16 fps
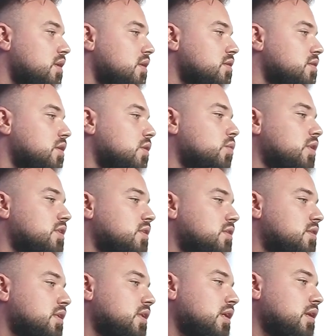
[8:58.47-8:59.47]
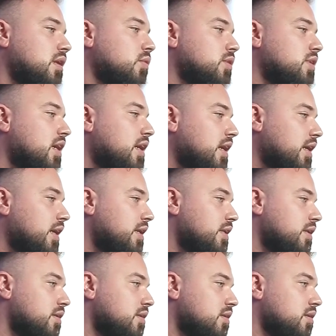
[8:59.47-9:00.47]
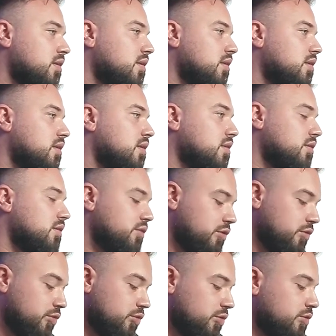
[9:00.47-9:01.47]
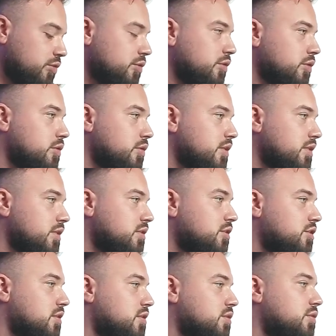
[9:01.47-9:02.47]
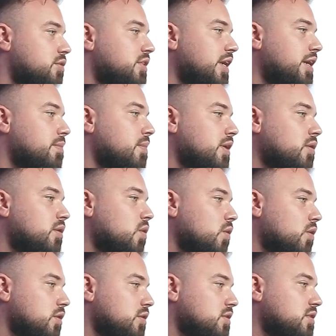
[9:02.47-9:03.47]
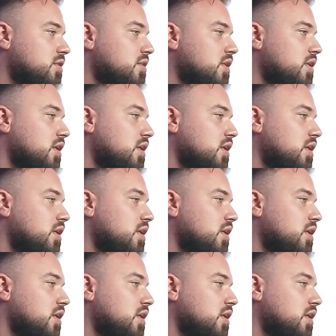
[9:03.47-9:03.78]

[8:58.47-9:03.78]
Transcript: So what I used to do is just to take my chords